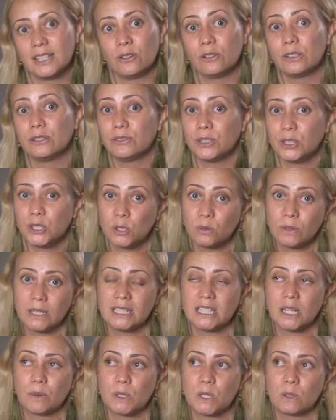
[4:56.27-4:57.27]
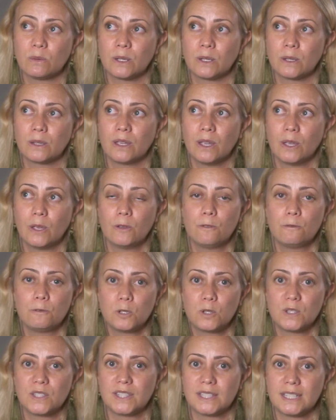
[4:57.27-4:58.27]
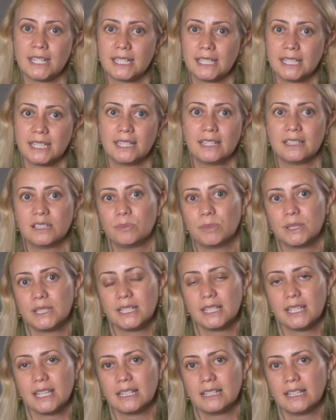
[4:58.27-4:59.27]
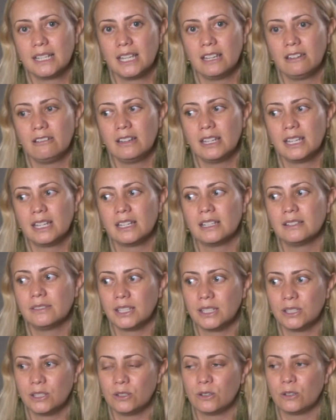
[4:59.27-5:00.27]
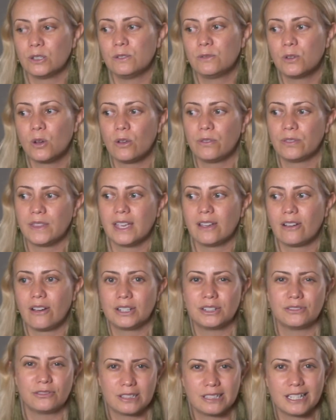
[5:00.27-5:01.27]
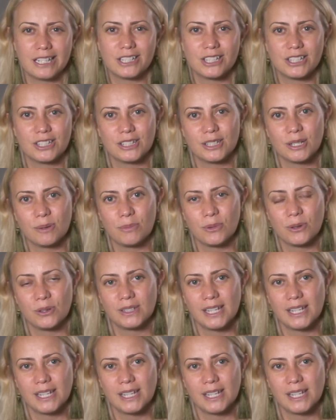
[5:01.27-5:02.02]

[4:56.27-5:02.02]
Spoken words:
And if you do end up doing further study in a particular area, then you've got that kind of relationship on